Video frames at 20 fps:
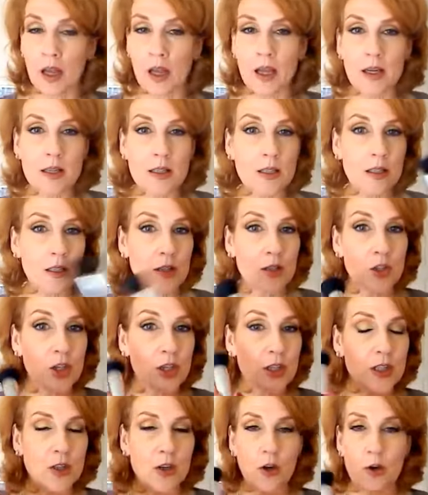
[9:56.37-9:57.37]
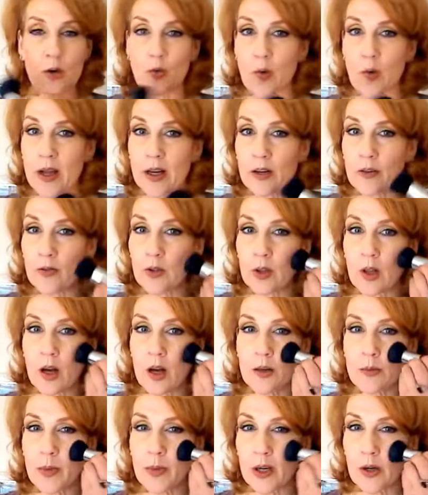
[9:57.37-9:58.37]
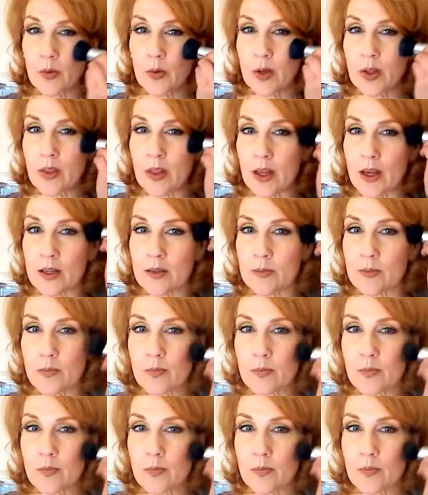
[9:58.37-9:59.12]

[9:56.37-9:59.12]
and just go right over Lock Bearer with that.